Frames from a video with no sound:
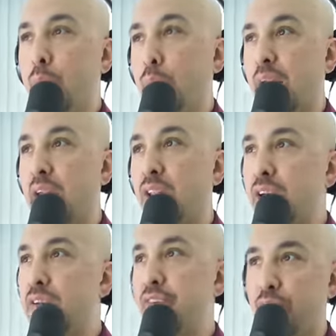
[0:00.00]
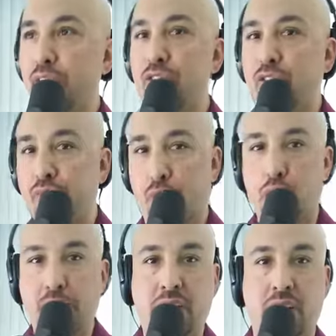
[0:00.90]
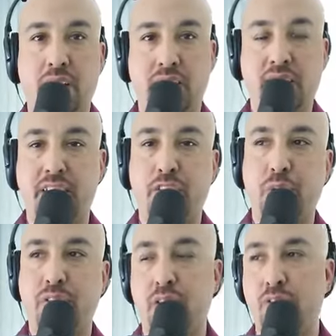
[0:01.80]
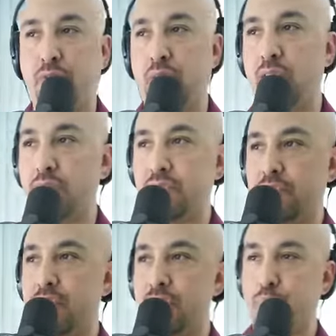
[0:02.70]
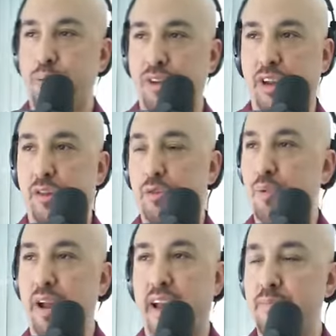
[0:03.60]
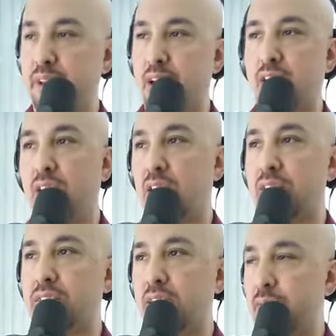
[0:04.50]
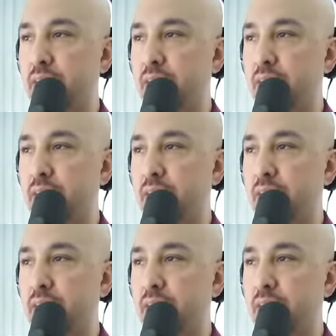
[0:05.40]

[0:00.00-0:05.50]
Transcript: when I look at various formulas and I think to myself, well, this particular brand been on a long time.